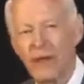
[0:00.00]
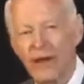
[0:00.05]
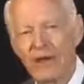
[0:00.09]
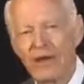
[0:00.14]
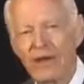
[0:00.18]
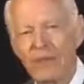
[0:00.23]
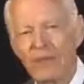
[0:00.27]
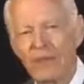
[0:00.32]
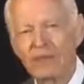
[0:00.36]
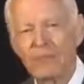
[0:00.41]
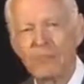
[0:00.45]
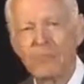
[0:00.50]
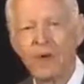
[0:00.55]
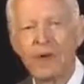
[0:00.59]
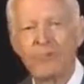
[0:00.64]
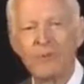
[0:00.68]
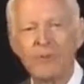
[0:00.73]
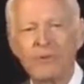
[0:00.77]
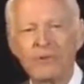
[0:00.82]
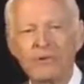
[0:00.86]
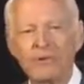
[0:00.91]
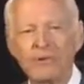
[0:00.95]
read
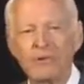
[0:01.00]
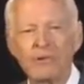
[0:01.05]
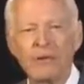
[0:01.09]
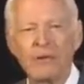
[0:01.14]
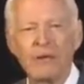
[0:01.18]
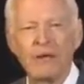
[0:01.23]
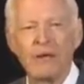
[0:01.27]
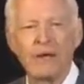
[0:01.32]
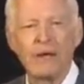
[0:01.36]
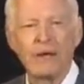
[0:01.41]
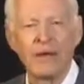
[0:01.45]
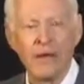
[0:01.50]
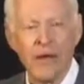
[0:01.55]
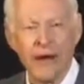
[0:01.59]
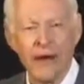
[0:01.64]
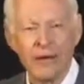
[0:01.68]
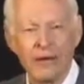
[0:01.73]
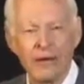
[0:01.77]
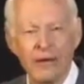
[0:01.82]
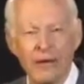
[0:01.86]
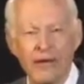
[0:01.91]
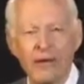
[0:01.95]
newspapers, he
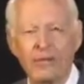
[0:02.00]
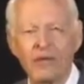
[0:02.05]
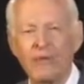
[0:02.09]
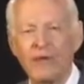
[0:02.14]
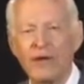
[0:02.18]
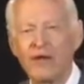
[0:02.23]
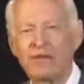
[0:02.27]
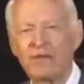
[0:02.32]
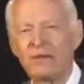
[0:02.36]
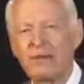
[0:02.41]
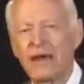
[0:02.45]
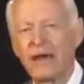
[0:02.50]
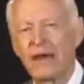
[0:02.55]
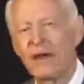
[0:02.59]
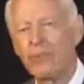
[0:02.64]
got current events,